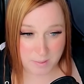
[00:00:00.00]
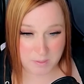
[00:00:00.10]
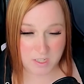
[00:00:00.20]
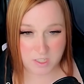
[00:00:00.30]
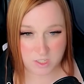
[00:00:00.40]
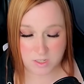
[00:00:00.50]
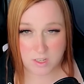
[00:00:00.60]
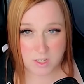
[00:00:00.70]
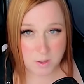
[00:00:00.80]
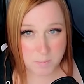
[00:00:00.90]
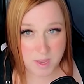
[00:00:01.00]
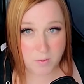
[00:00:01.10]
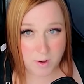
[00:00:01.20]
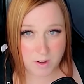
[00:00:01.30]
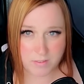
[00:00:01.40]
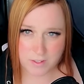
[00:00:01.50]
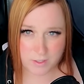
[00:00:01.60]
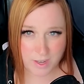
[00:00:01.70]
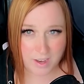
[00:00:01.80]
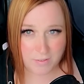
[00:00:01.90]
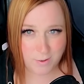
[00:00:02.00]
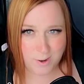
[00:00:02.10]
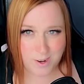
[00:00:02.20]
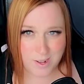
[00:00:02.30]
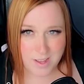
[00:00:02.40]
pips to just be aware of and look out for.